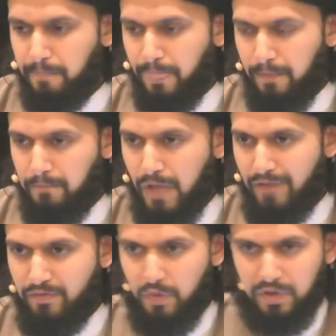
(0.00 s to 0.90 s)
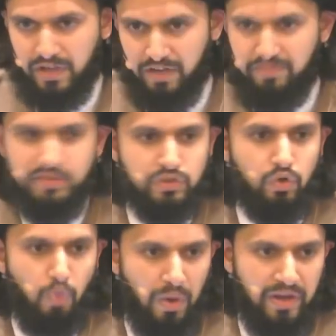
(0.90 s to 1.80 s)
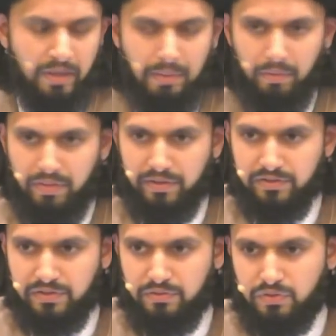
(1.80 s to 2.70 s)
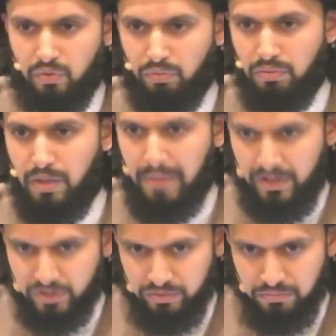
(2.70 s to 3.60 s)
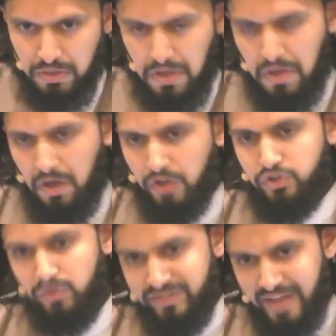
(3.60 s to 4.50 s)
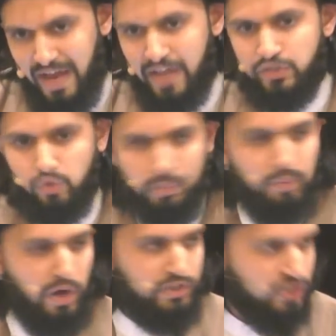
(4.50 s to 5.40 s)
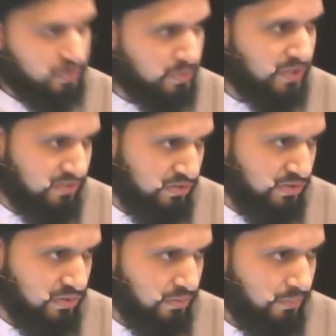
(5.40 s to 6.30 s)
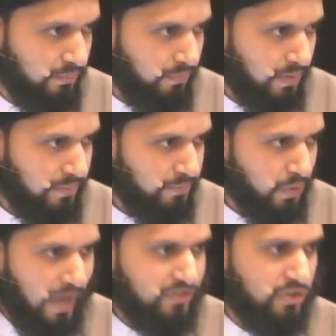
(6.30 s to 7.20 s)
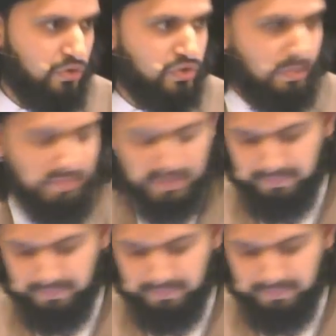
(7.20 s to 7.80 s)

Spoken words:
We have a very kind of physical way about things. So imagine a certain task or a project is presented to you, right? You're asked to do something.